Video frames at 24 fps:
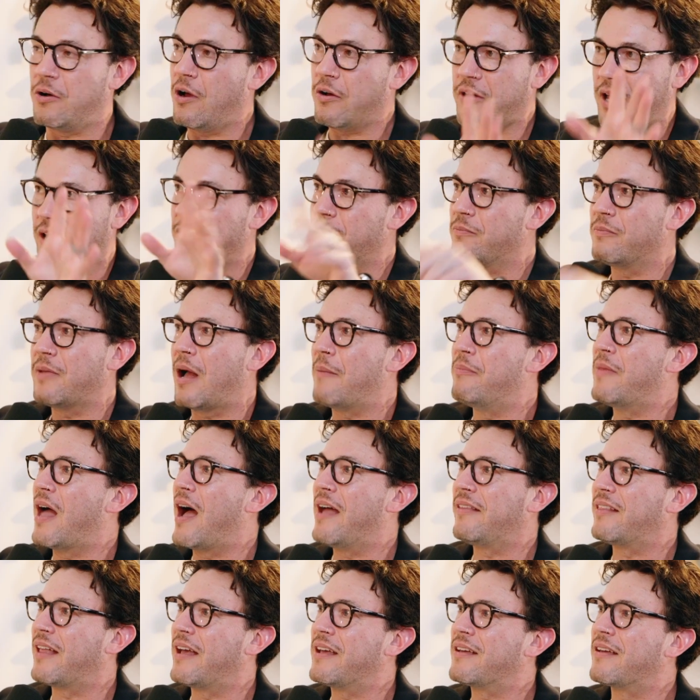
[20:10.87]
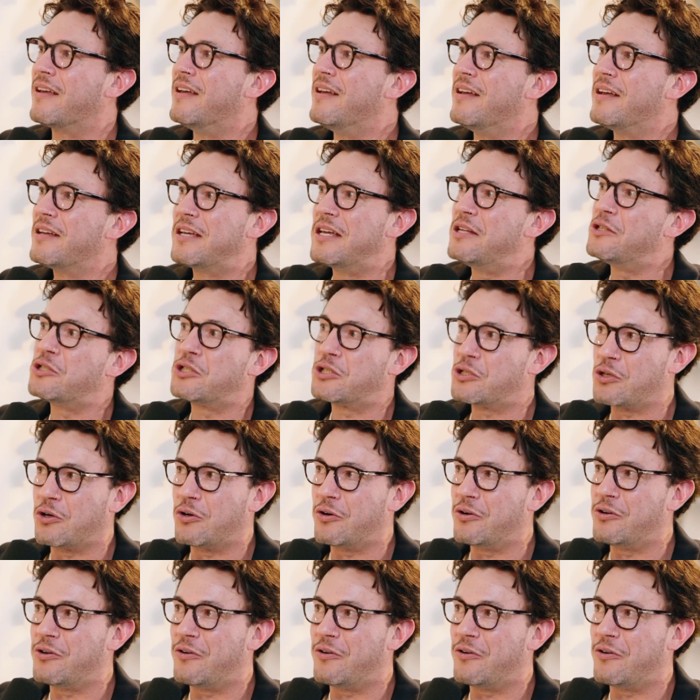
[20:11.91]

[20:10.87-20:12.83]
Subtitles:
Okay. I'm not like concerned or